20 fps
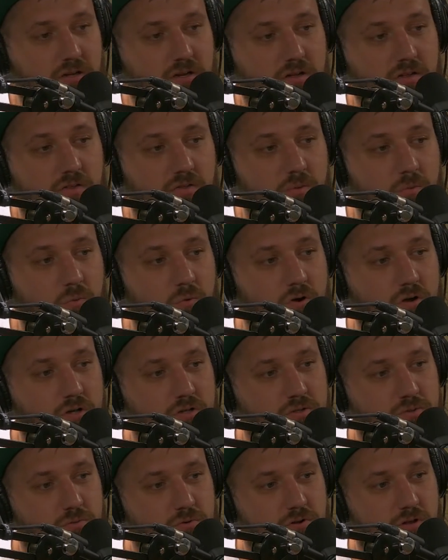
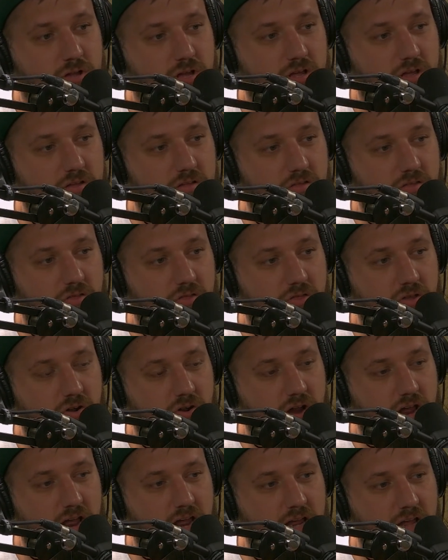ones where like their
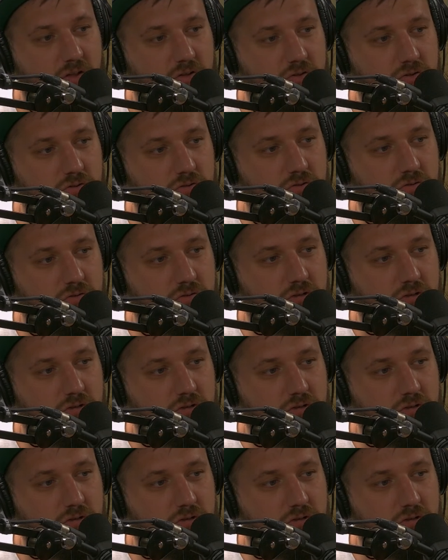ankle